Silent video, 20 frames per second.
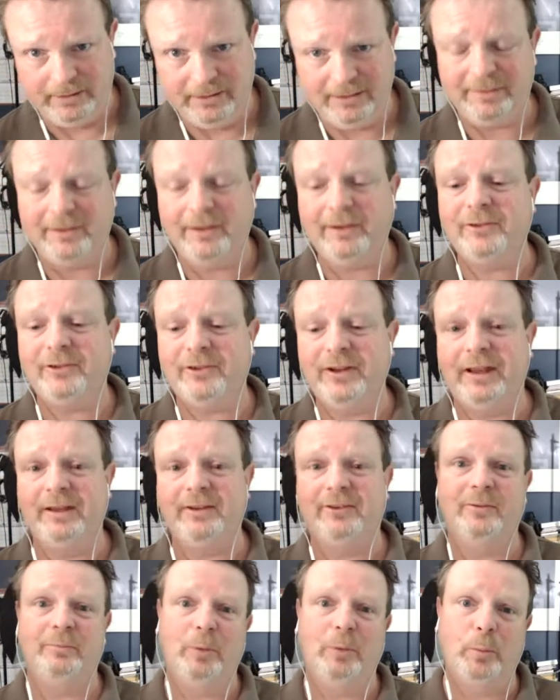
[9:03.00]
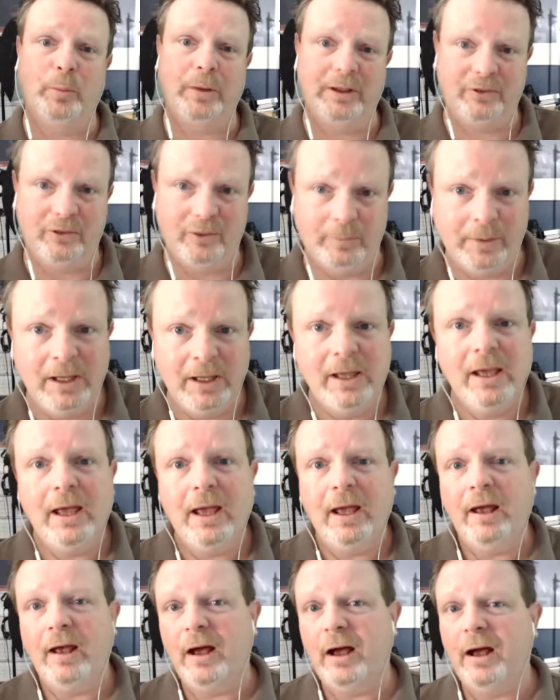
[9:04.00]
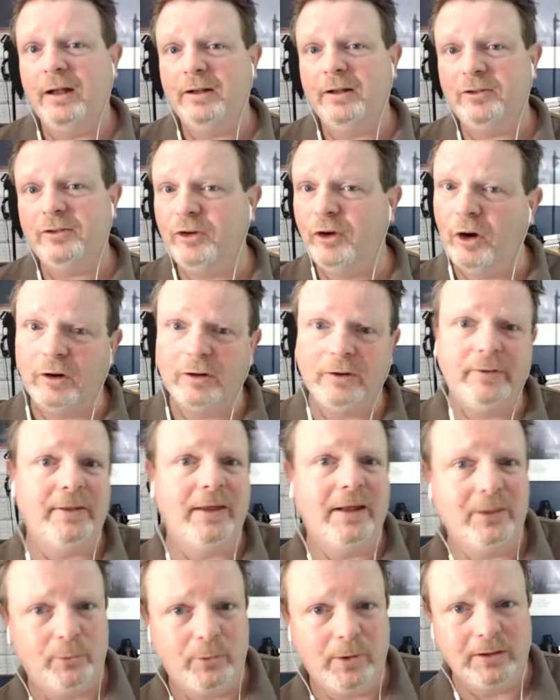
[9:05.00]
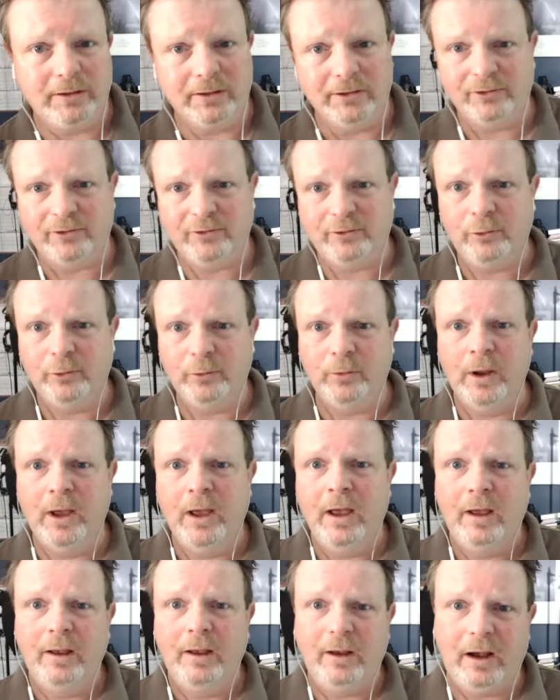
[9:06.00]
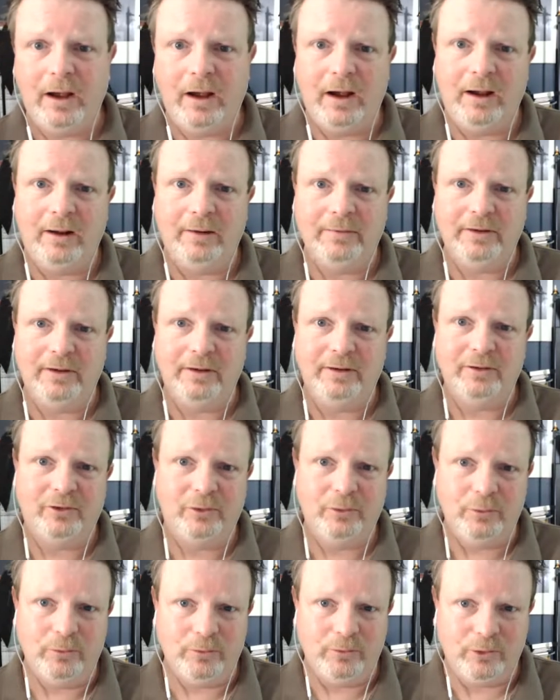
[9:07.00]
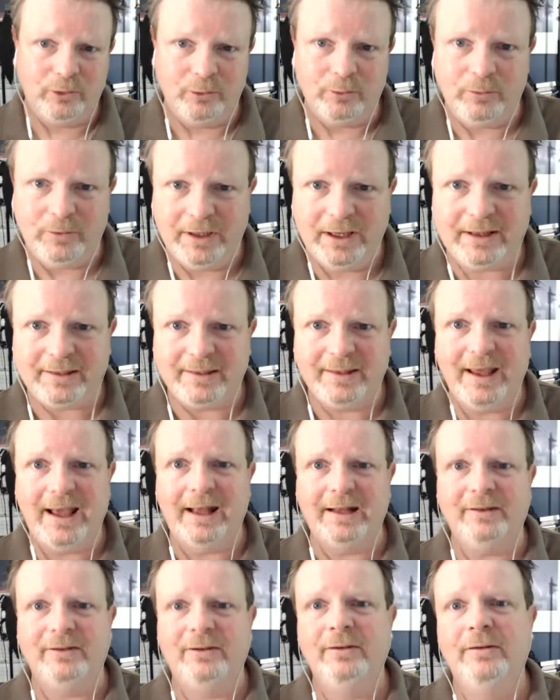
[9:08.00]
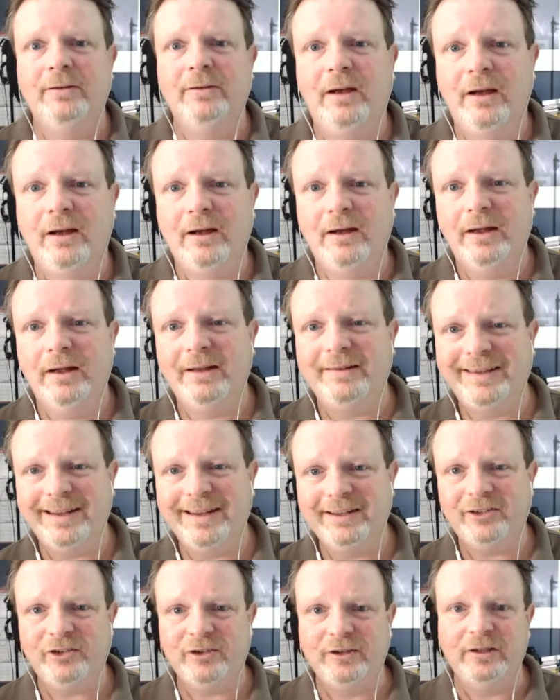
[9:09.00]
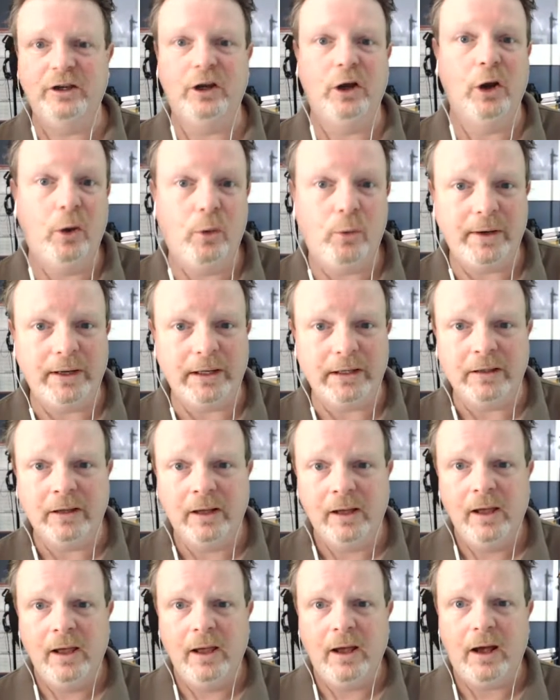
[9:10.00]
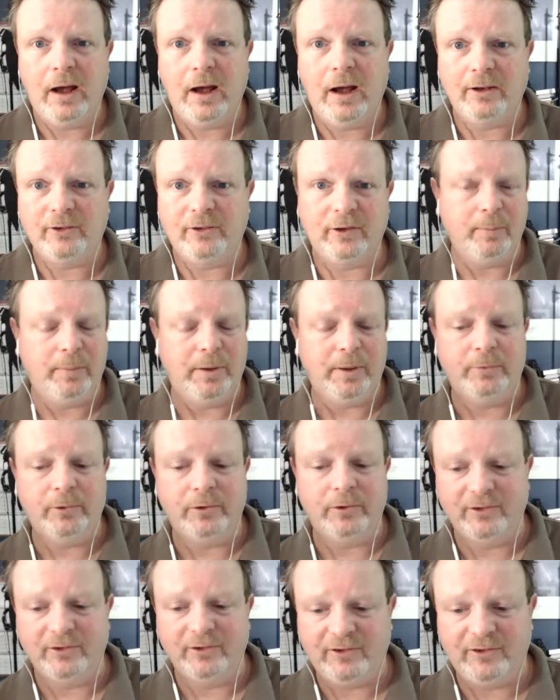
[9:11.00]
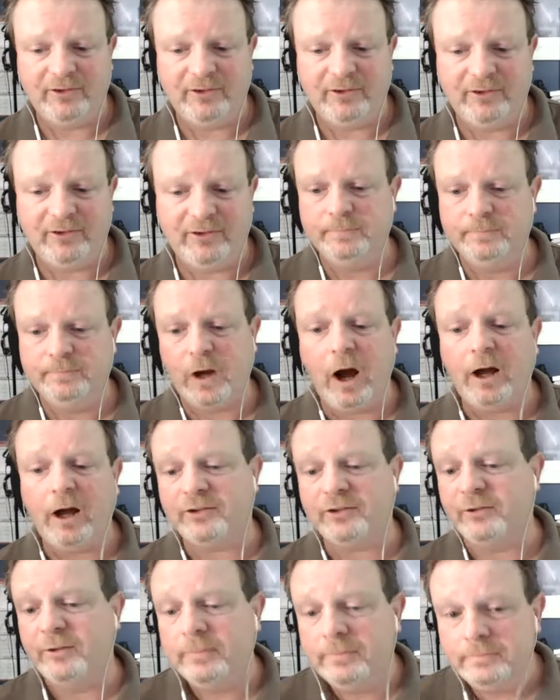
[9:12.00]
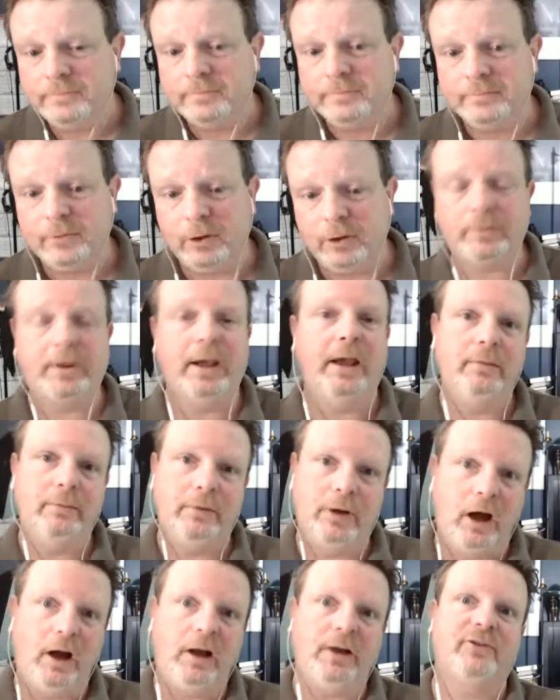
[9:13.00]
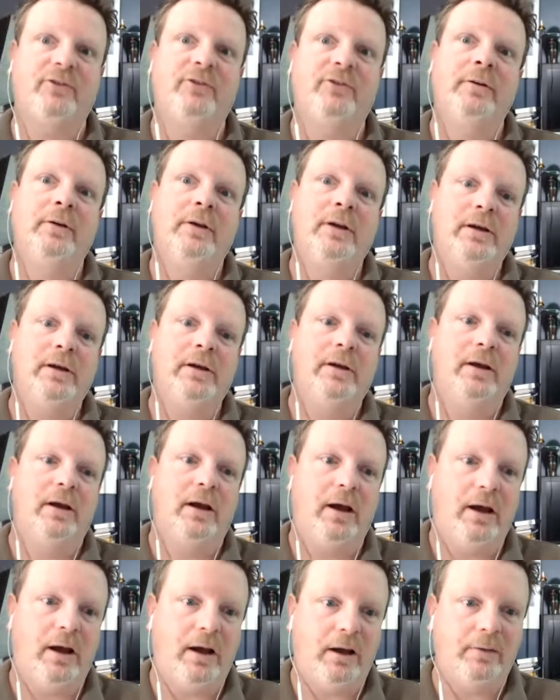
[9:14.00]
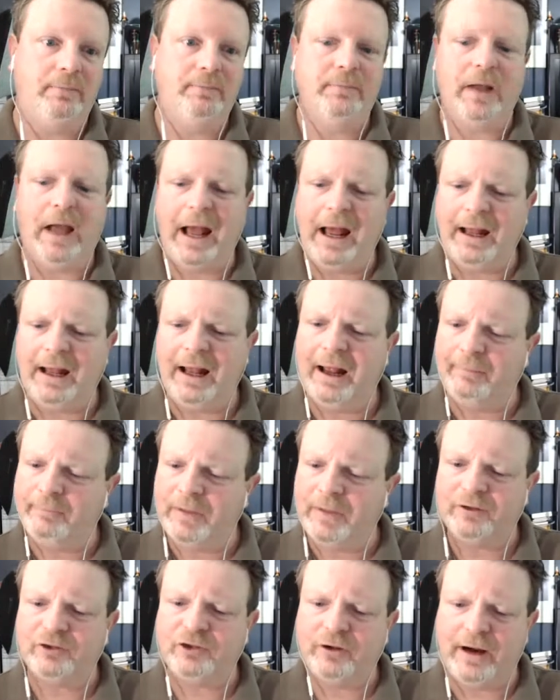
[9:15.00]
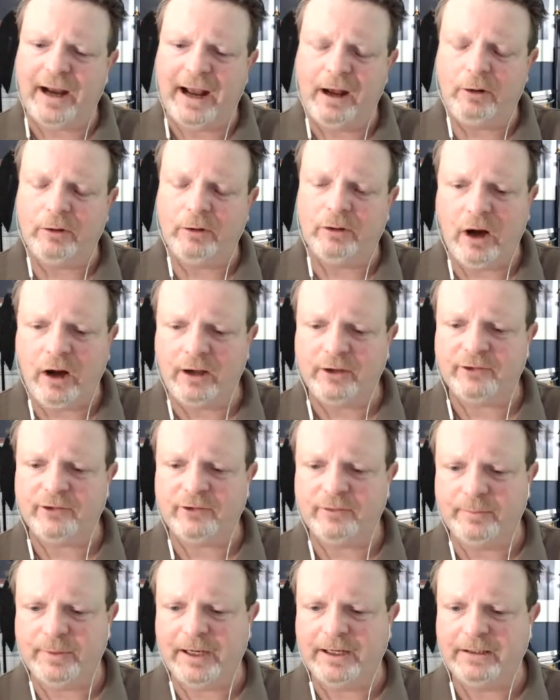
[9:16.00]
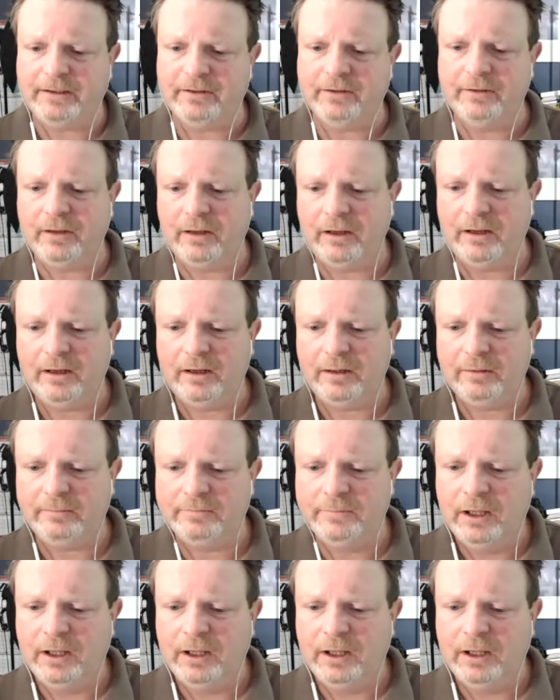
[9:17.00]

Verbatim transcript: It does take some momentum uh, to garner that awareness, to uh, to to get that uh, attention going, uh, so that people can see it. Cost, okay, cost. Um, I, am not sure how cost might um,